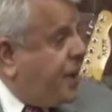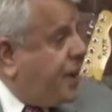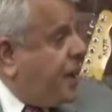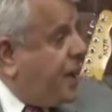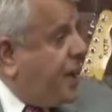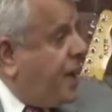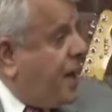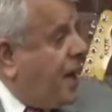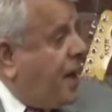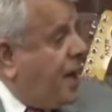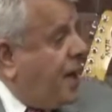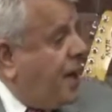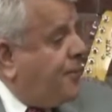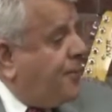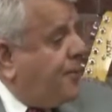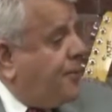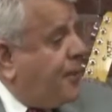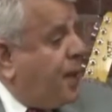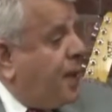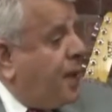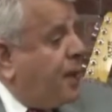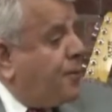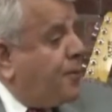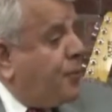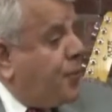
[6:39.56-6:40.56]

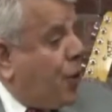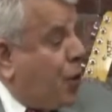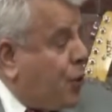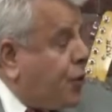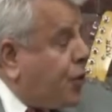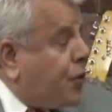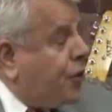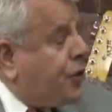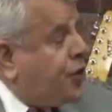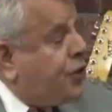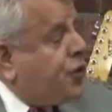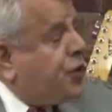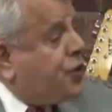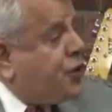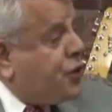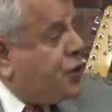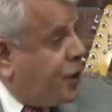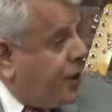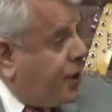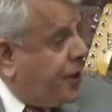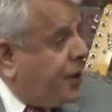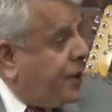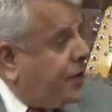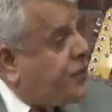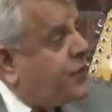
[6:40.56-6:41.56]
A broker
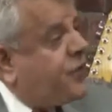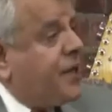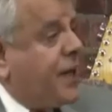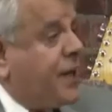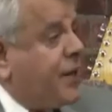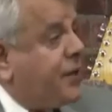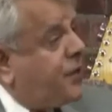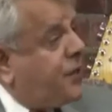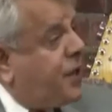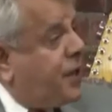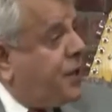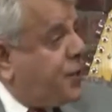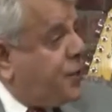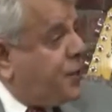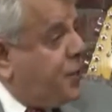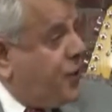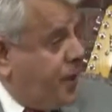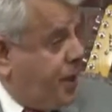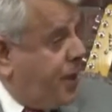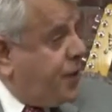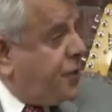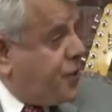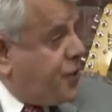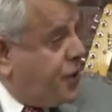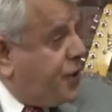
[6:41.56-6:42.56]
should stay in touch
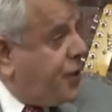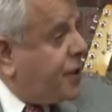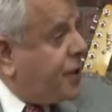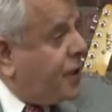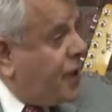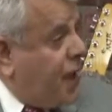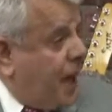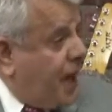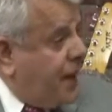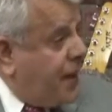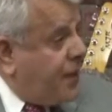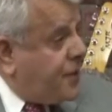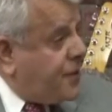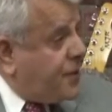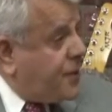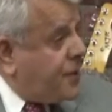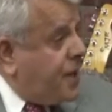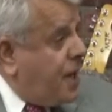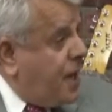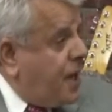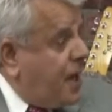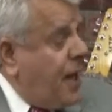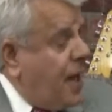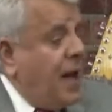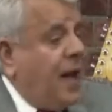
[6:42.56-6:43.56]
with his or her clients.
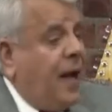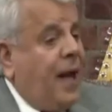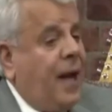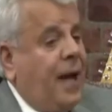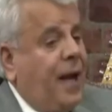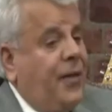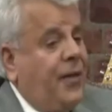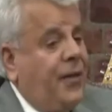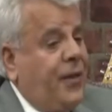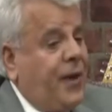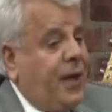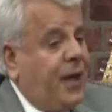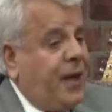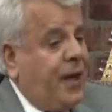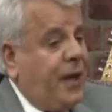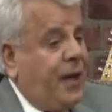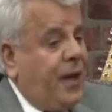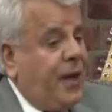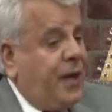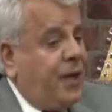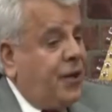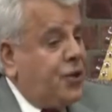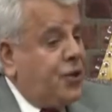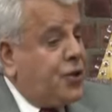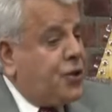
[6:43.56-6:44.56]

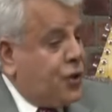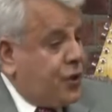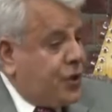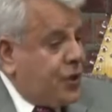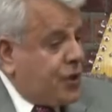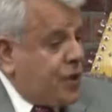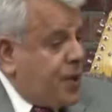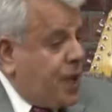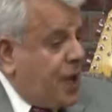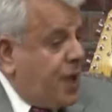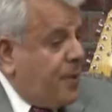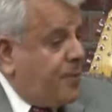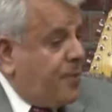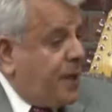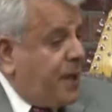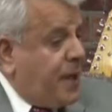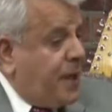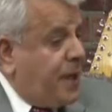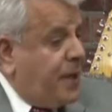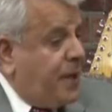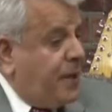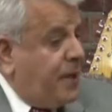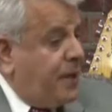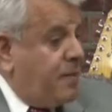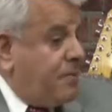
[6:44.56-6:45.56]
The insurance
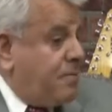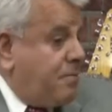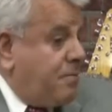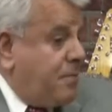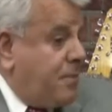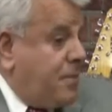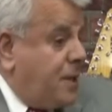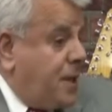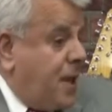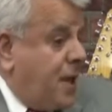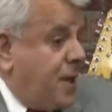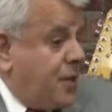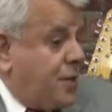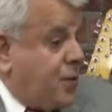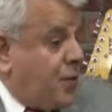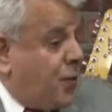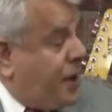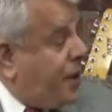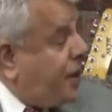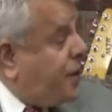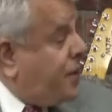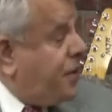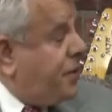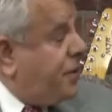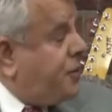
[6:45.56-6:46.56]
company does
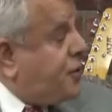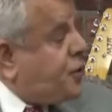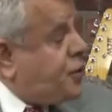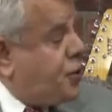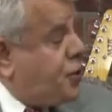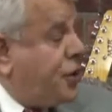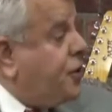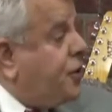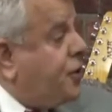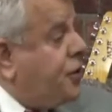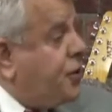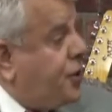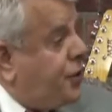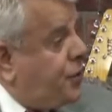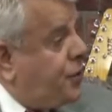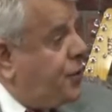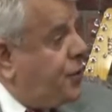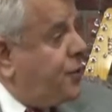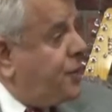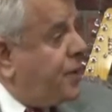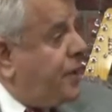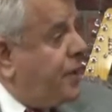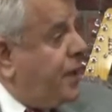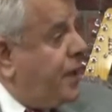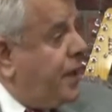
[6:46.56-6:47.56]
what it should
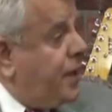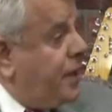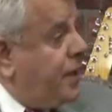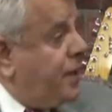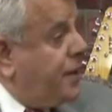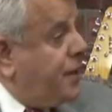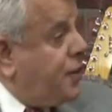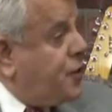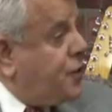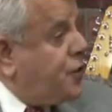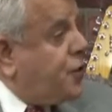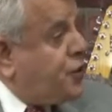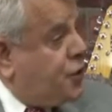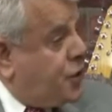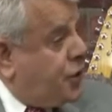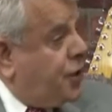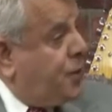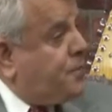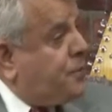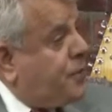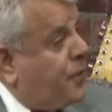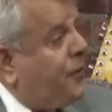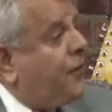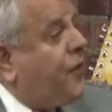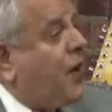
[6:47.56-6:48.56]
do. It
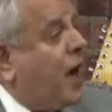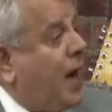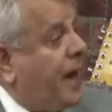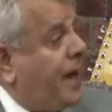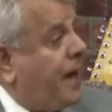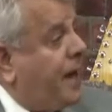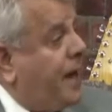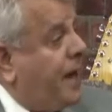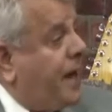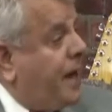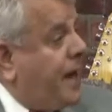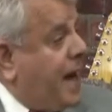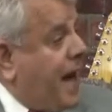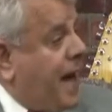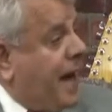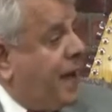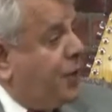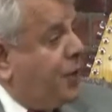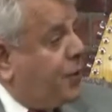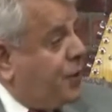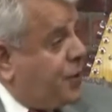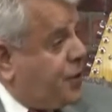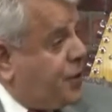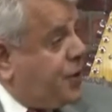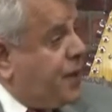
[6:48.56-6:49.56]
should provide an
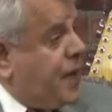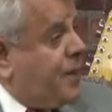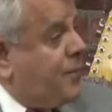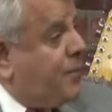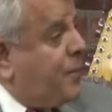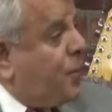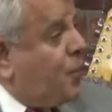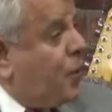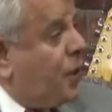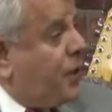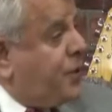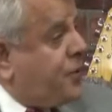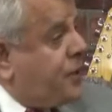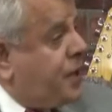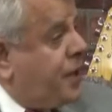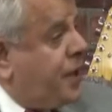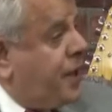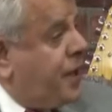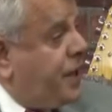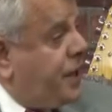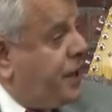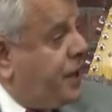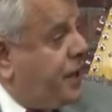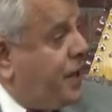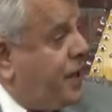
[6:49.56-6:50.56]
annual statement once a
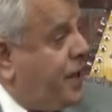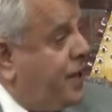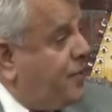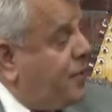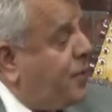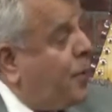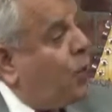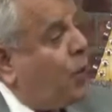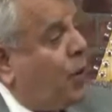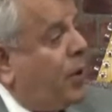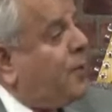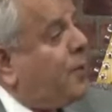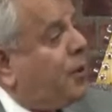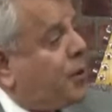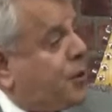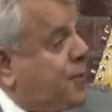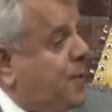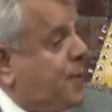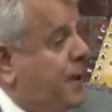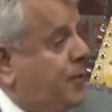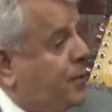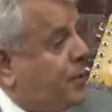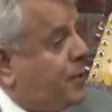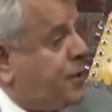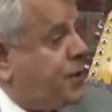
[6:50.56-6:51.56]
year. But what do most
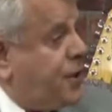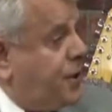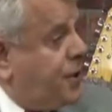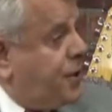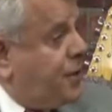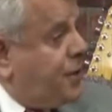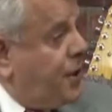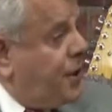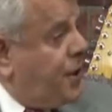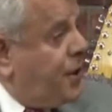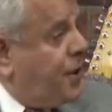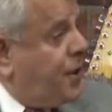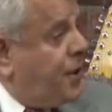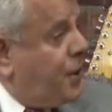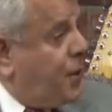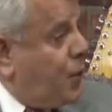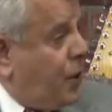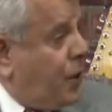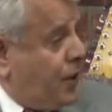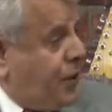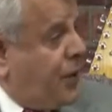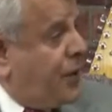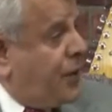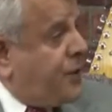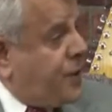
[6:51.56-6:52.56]
people do
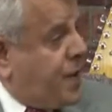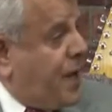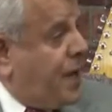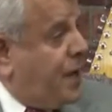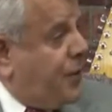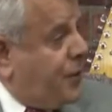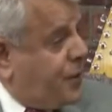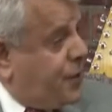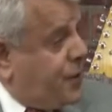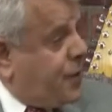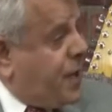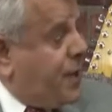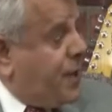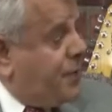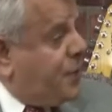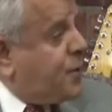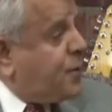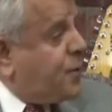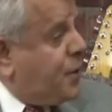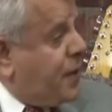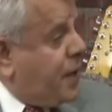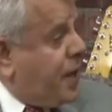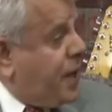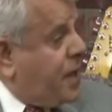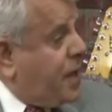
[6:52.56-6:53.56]
with those annual
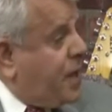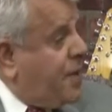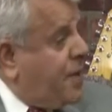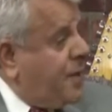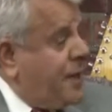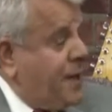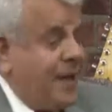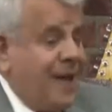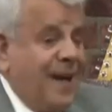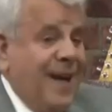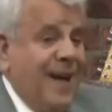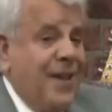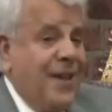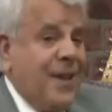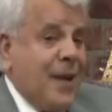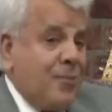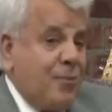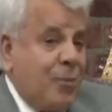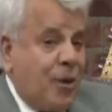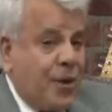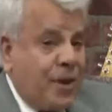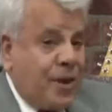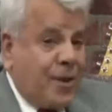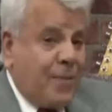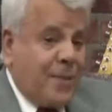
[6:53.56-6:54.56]
statements when they come in? They
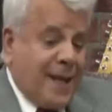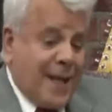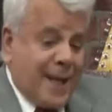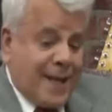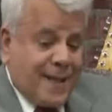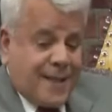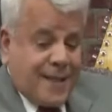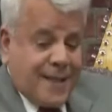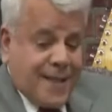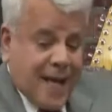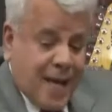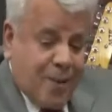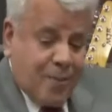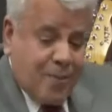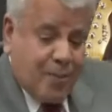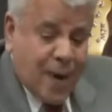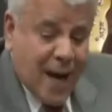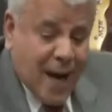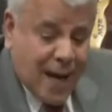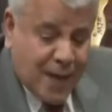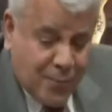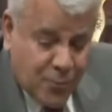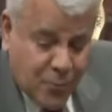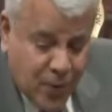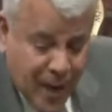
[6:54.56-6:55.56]
put them in that same
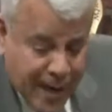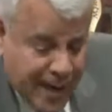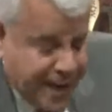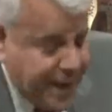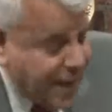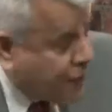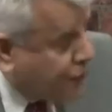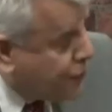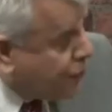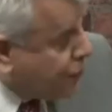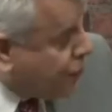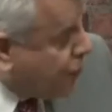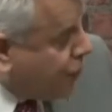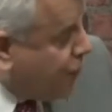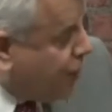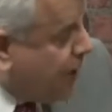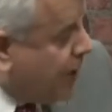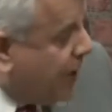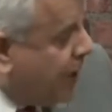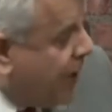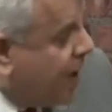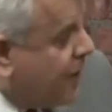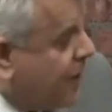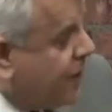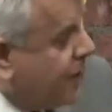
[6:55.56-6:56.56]
bottom right-hand
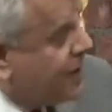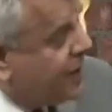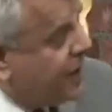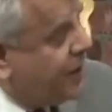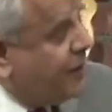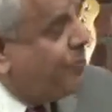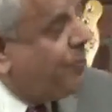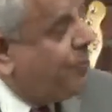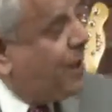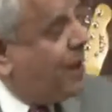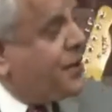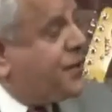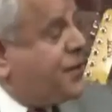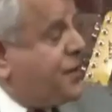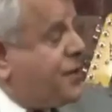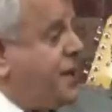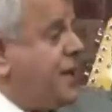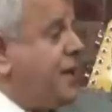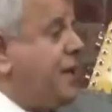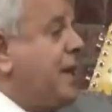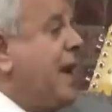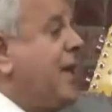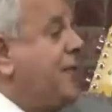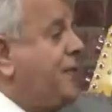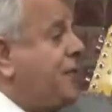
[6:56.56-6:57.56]
drawer that they placed
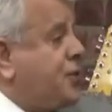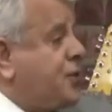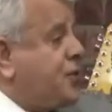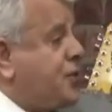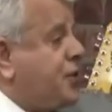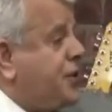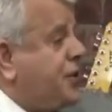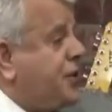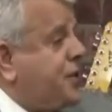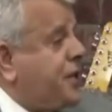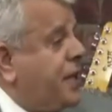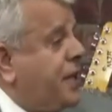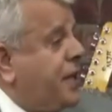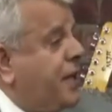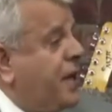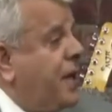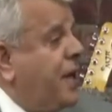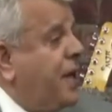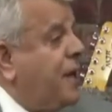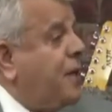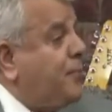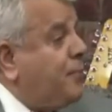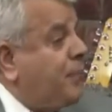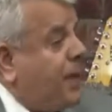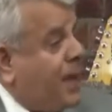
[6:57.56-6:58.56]
their life insurance in.
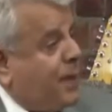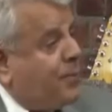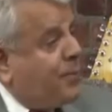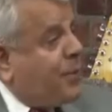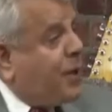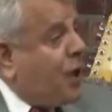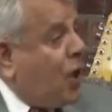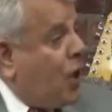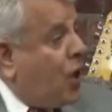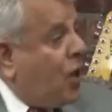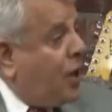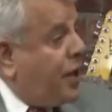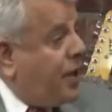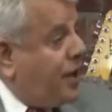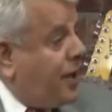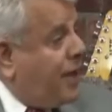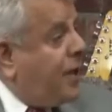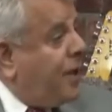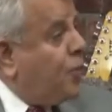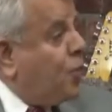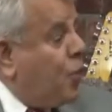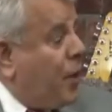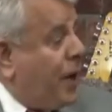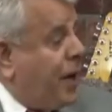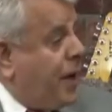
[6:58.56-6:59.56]
People aren't
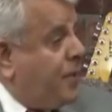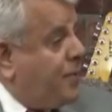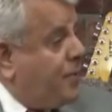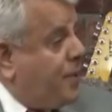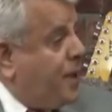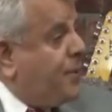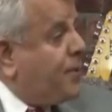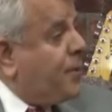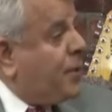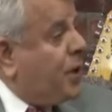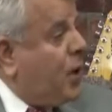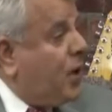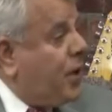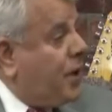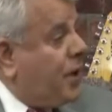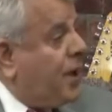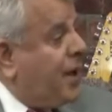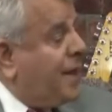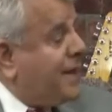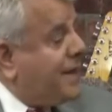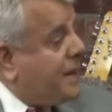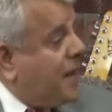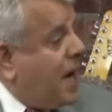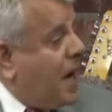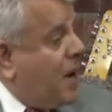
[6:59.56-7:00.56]
aware. People aren't
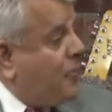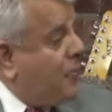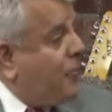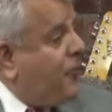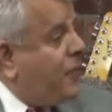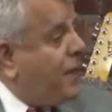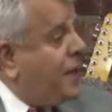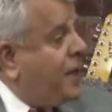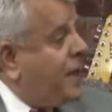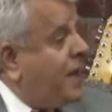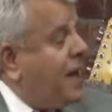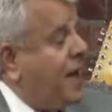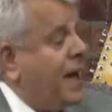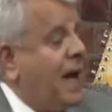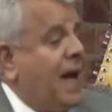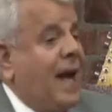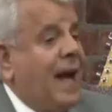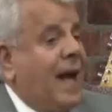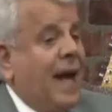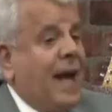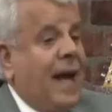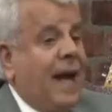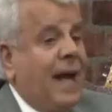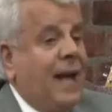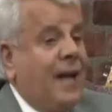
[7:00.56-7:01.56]
on top of it.
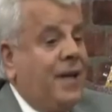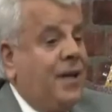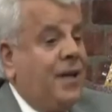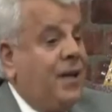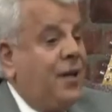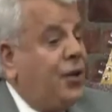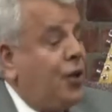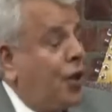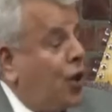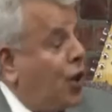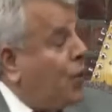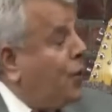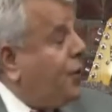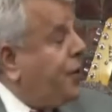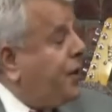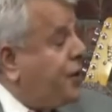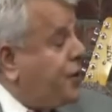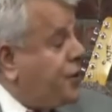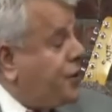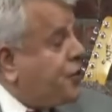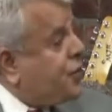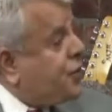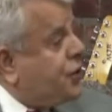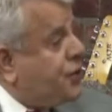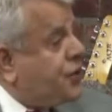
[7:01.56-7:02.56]
And no, the
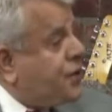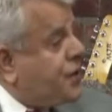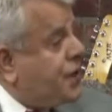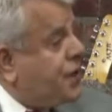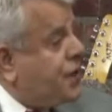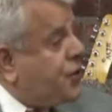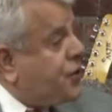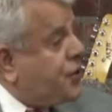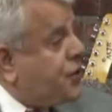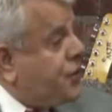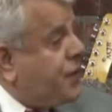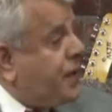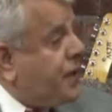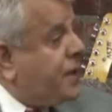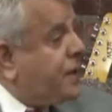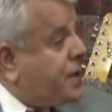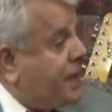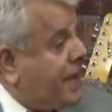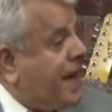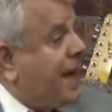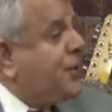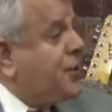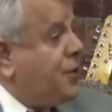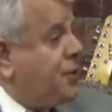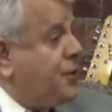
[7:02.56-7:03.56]
insurance industry is
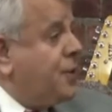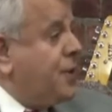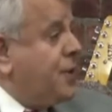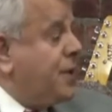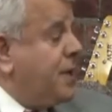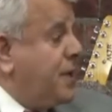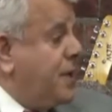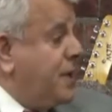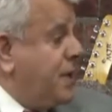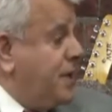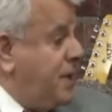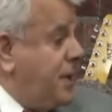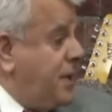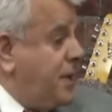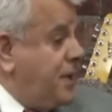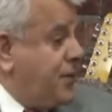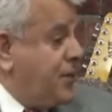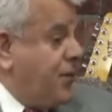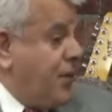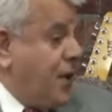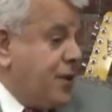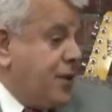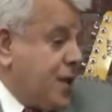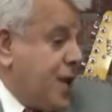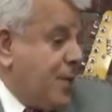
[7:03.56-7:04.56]
not doing, as
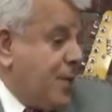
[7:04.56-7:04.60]
far as I'm